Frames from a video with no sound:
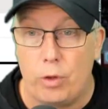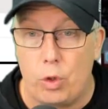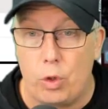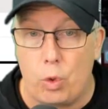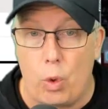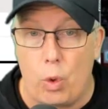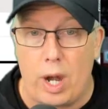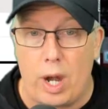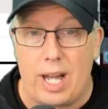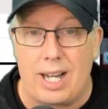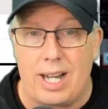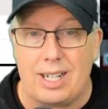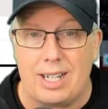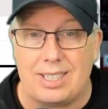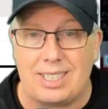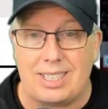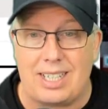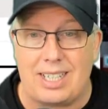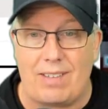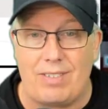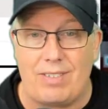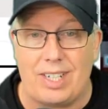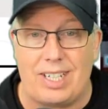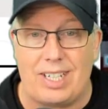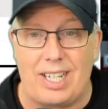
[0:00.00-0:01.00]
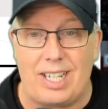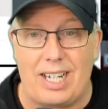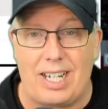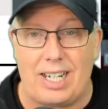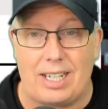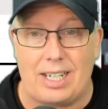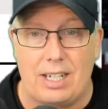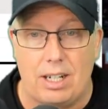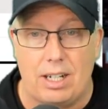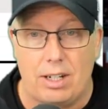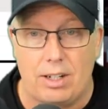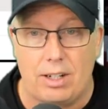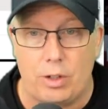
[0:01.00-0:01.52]

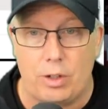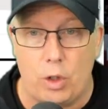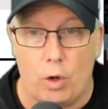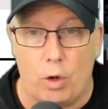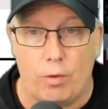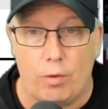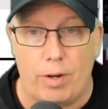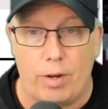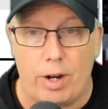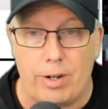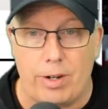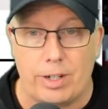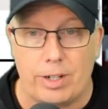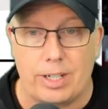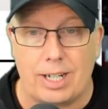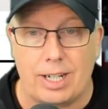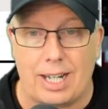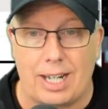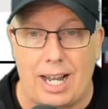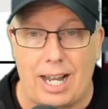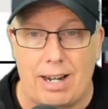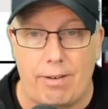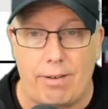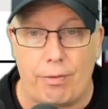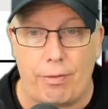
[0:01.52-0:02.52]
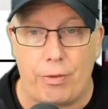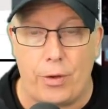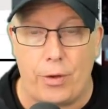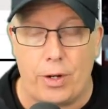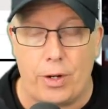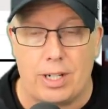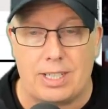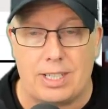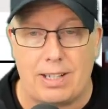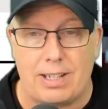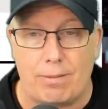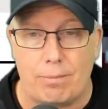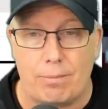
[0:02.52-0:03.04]
20-17, the over-under to land on
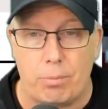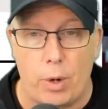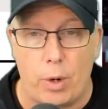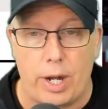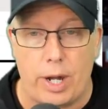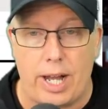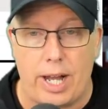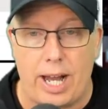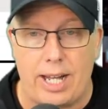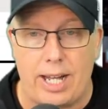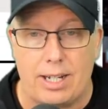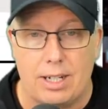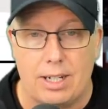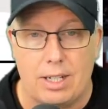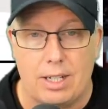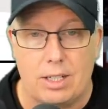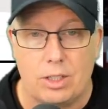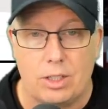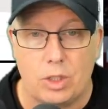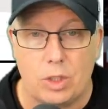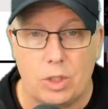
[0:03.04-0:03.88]
37.8.